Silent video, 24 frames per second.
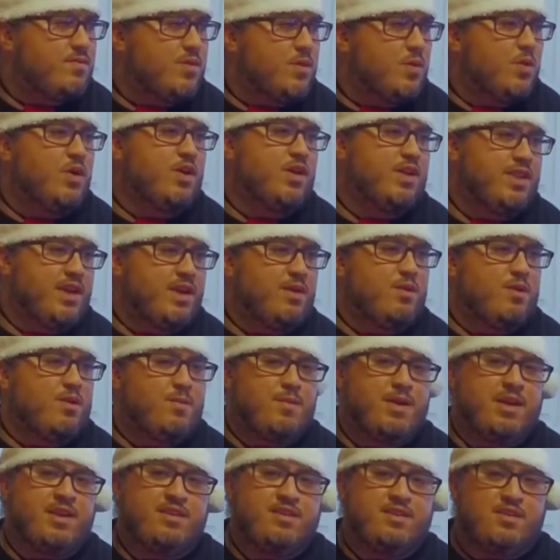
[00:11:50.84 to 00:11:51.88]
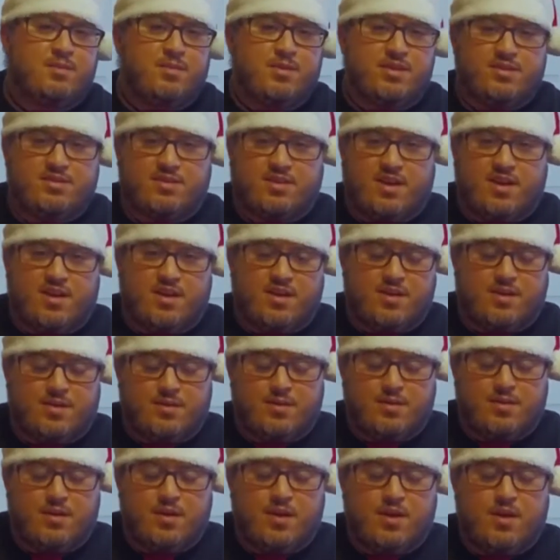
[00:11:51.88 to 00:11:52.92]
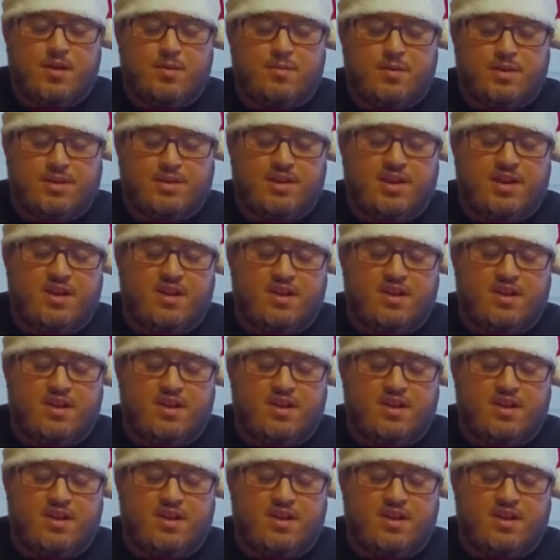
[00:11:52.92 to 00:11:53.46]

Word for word: well, they were meant to be. They scary, were meant to be scary, but they